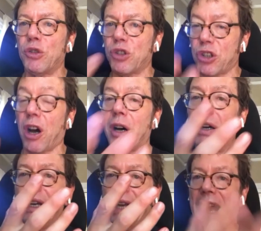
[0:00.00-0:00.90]
You saw
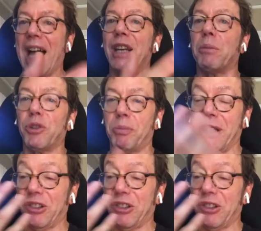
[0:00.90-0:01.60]
animals being